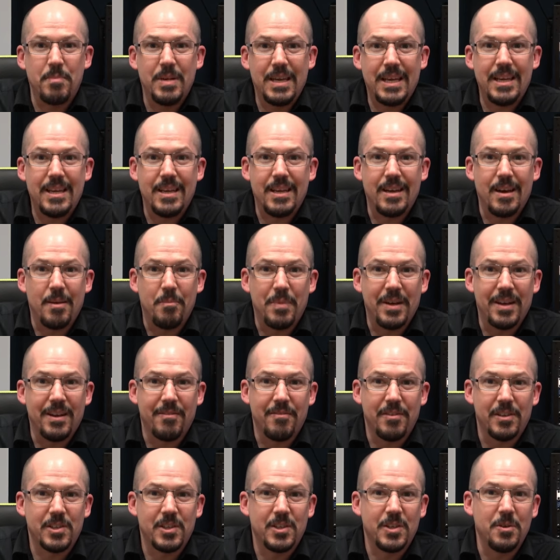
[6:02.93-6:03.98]
be a bit
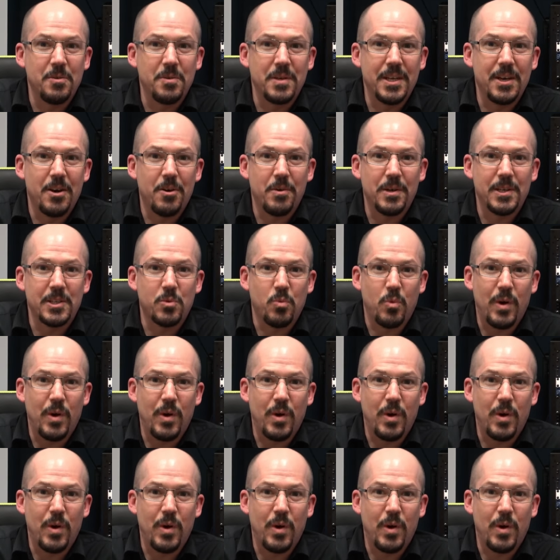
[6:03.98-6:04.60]
of a studio as